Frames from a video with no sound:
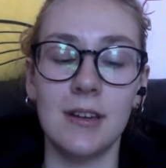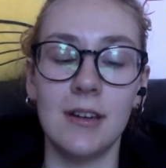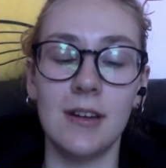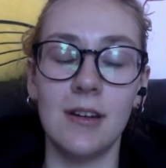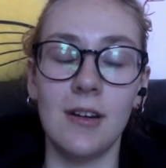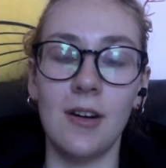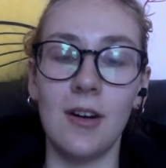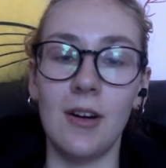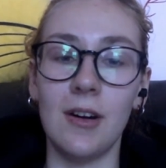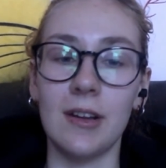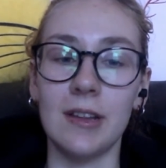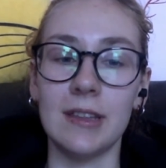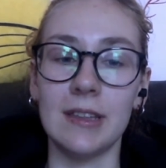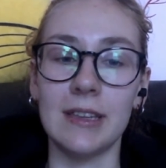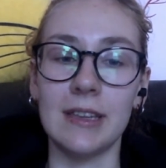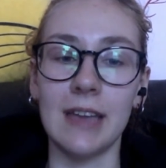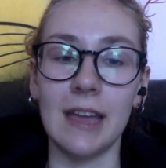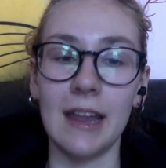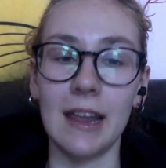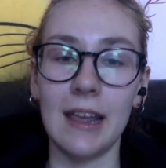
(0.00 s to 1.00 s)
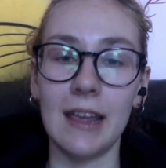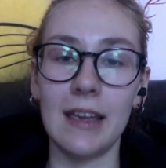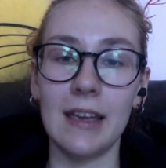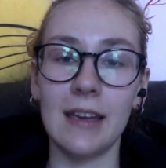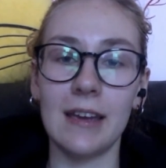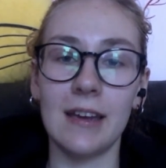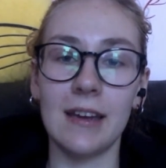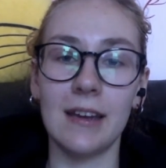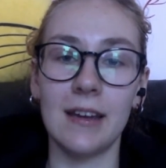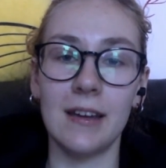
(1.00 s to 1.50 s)
on
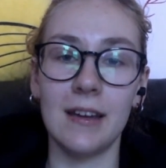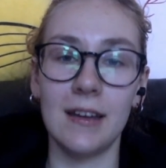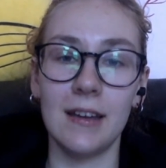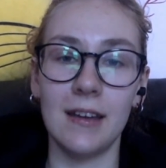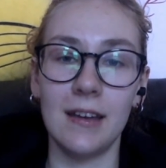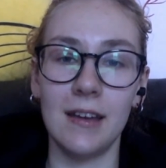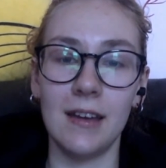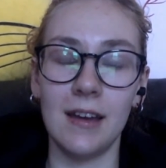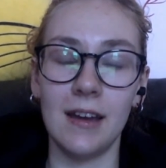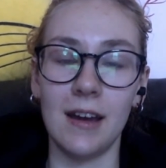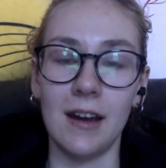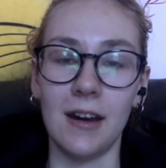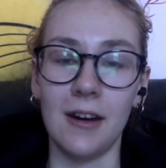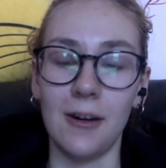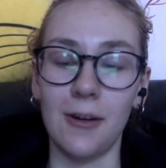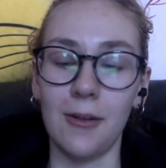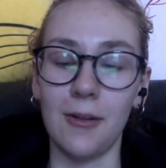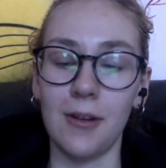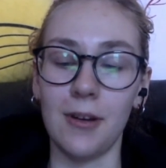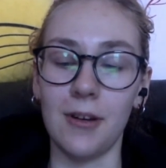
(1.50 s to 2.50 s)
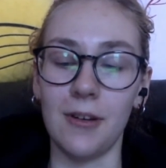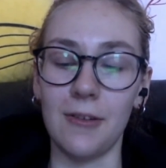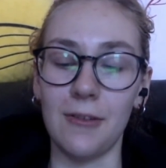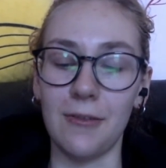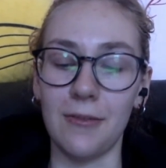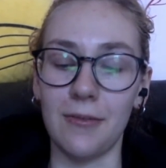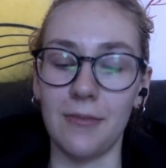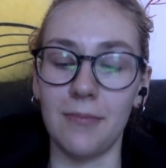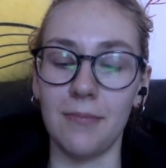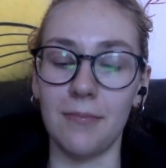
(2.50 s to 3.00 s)
getting out
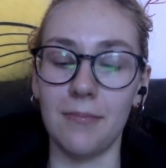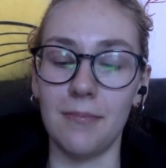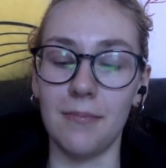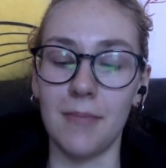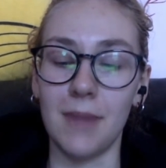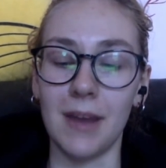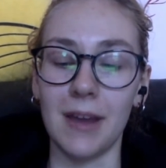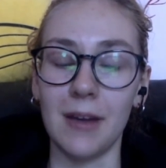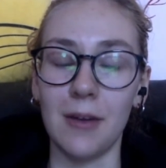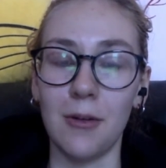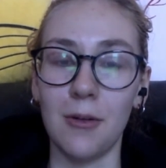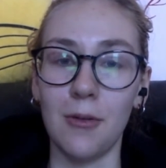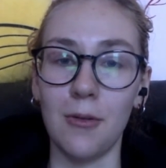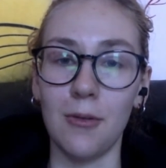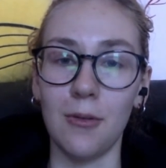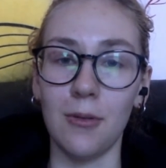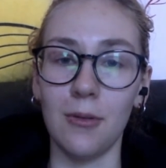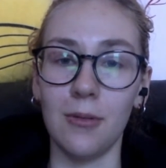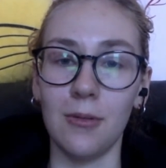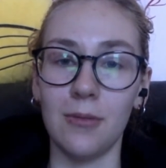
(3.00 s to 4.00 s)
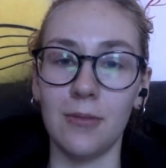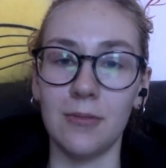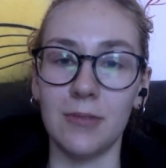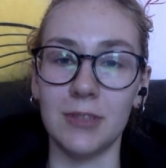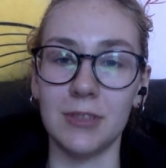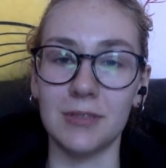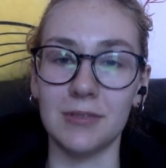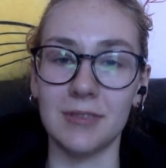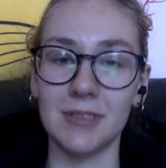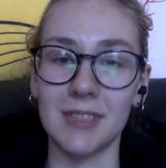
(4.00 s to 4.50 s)
of my hole,
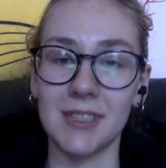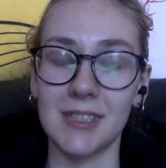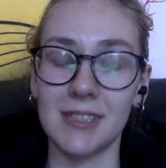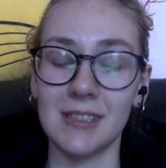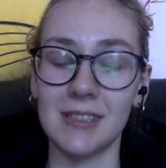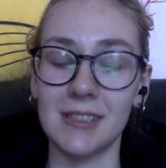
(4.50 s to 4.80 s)
which was